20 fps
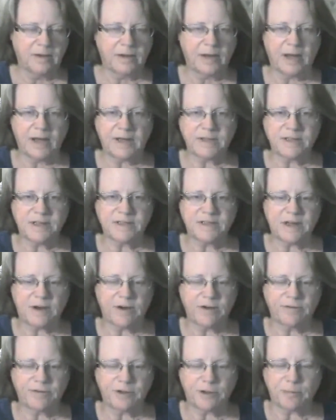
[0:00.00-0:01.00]
guess that's how
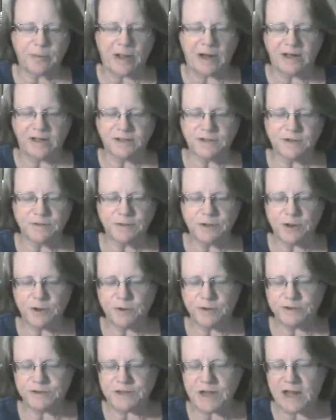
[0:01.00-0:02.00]
I feel about it. So
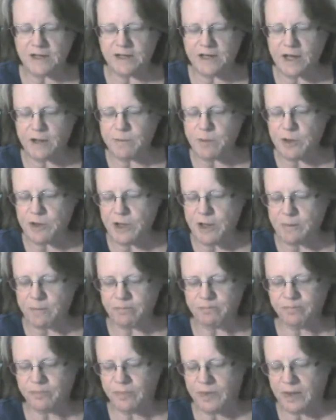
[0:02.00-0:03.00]
no, it's not an MLM
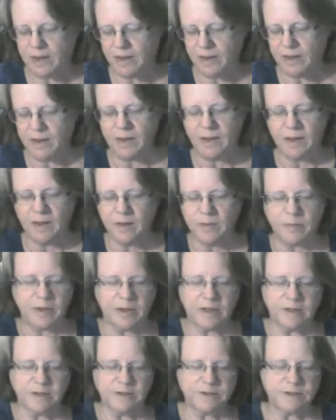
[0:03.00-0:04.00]

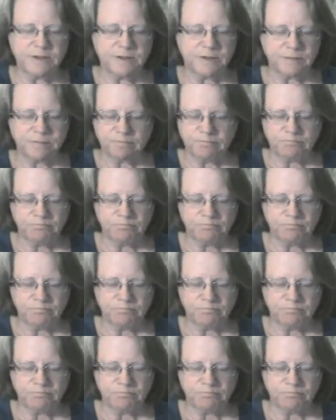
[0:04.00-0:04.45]
because,